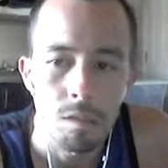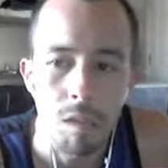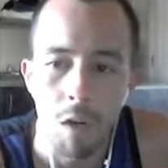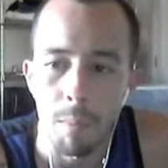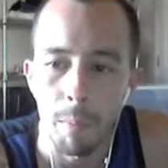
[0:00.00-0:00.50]

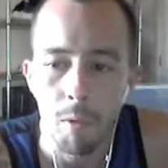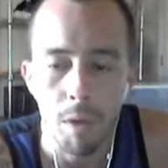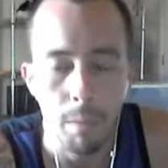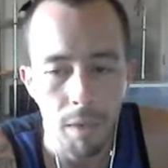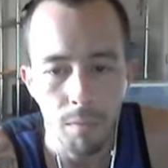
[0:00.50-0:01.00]
I don't remember
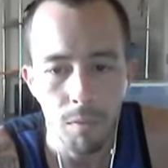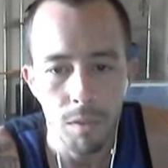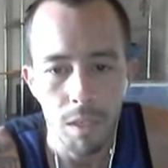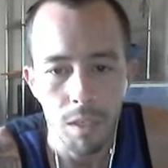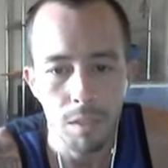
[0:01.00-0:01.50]
what I paid for
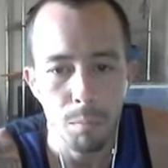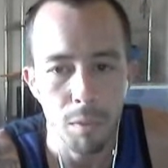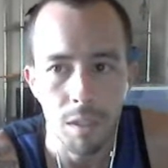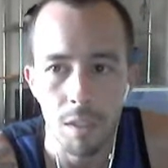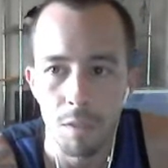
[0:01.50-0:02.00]
these,
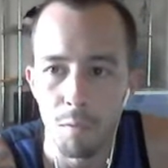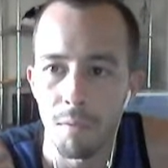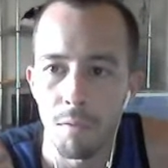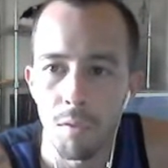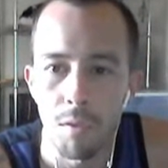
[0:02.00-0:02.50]
but these
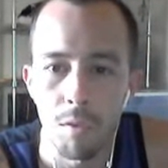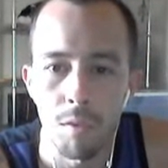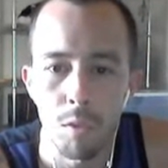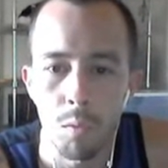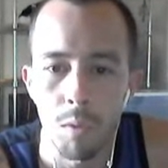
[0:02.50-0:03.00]
went
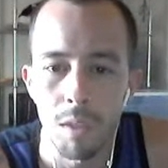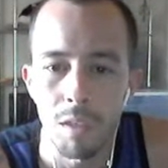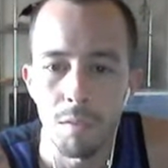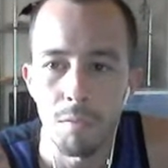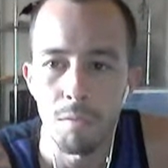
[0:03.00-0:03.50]
for
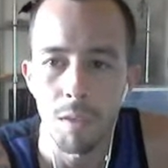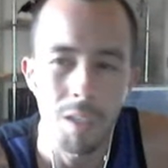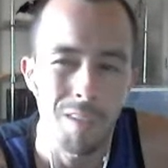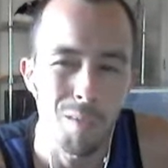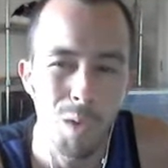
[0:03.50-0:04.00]

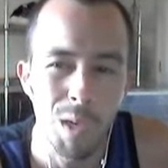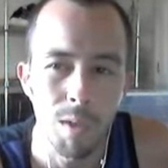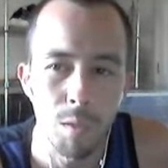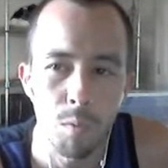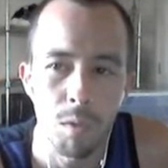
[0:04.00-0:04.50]
right
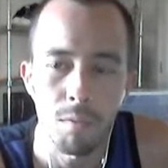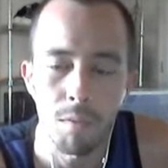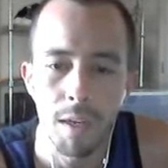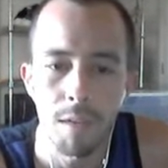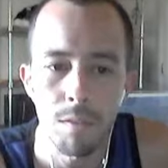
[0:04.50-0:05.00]
around
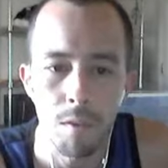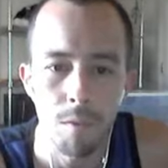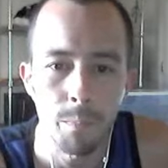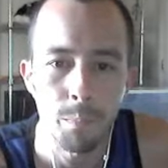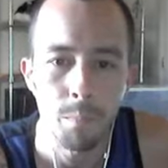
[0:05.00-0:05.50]
25.
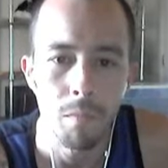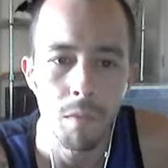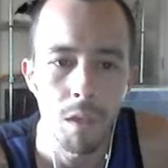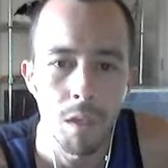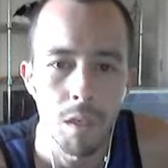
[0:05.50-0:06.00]
So
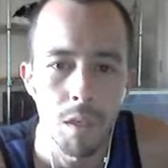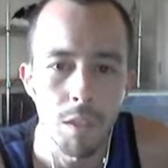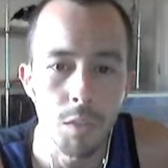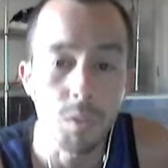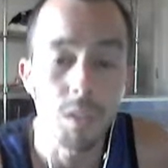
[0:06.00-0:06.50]

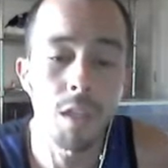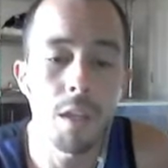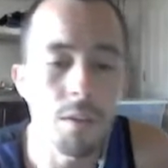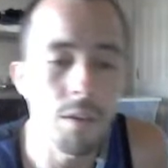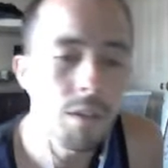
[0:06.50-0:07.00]
this was
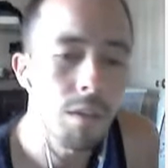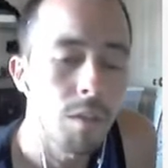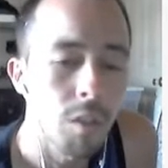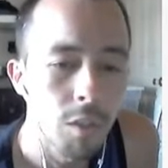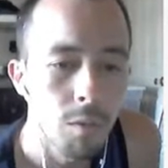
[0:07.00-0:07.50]
another
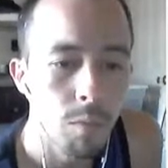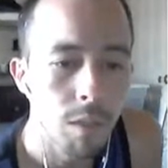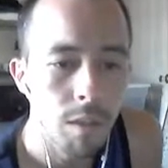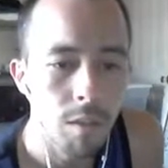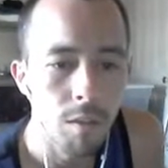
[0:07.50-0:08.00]

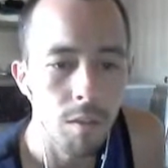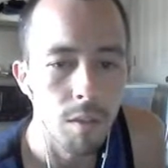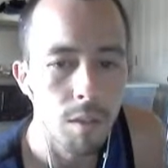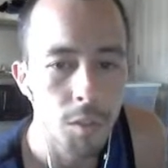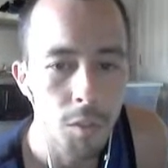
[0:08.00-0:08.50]
Goodwill
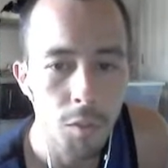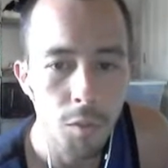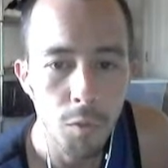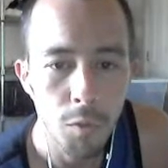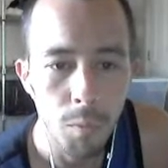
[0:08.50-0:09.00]

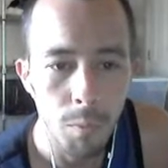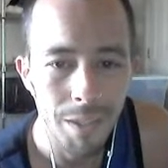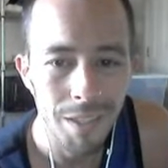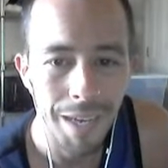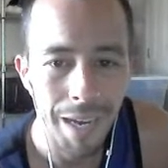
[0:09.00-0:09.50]
new
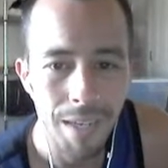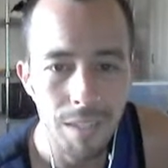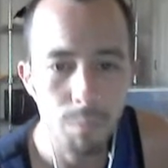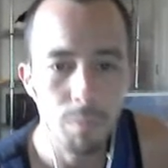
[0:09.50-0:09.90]
with tags